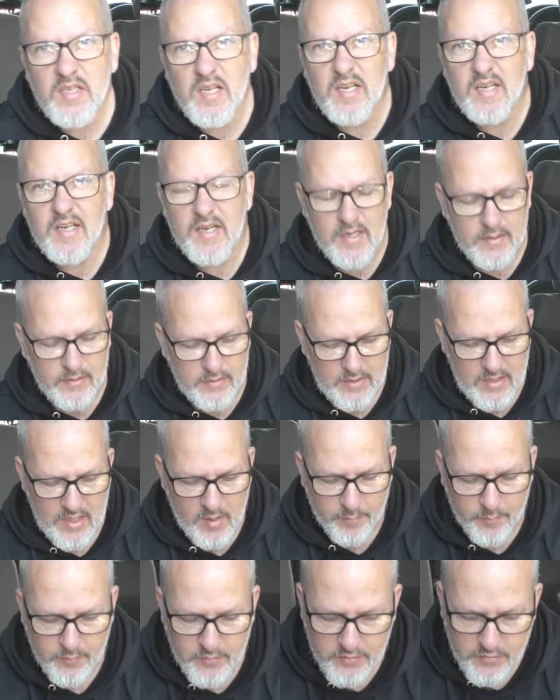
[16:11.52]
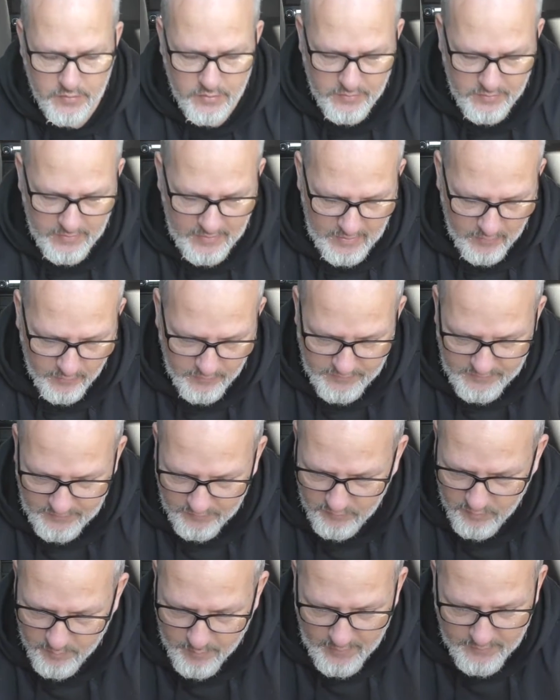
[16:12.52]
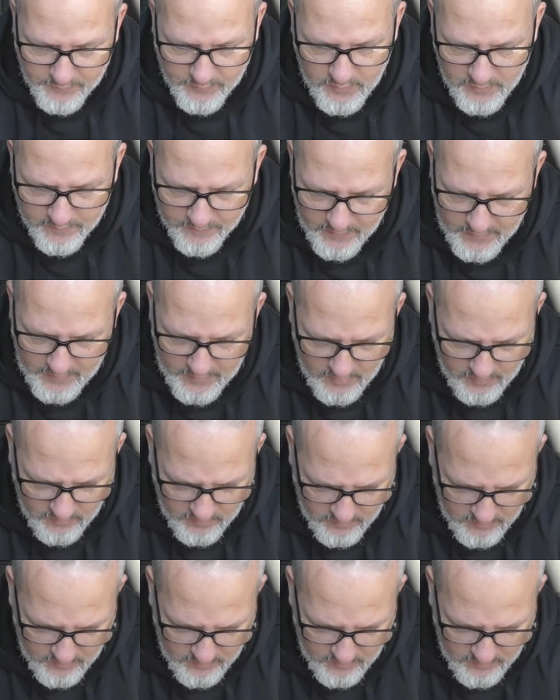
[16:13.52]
going to connect it up just using our auxiliary battery for now,